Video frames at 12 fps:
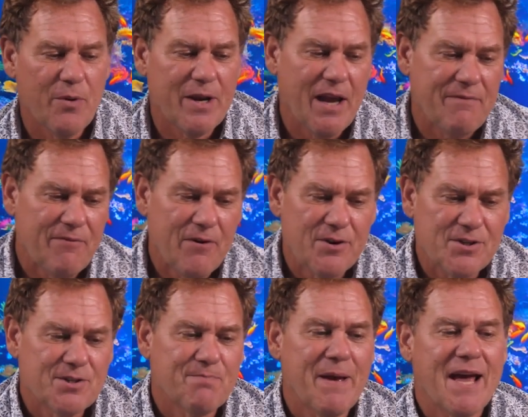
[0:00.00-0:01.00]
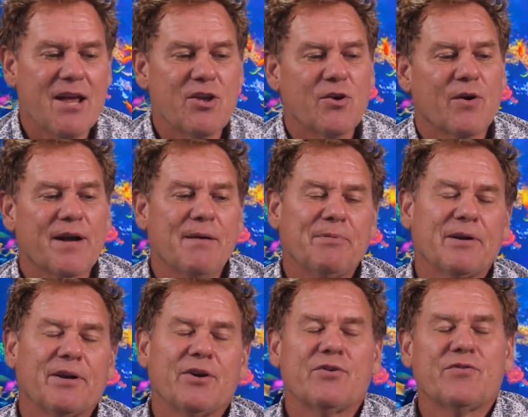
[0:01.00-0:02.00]
when I first met you a couple of
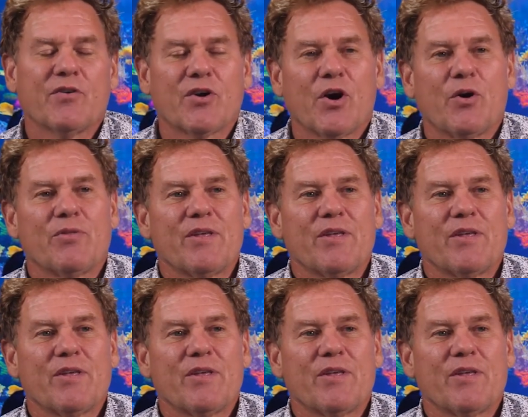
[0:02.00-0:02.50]
years ago,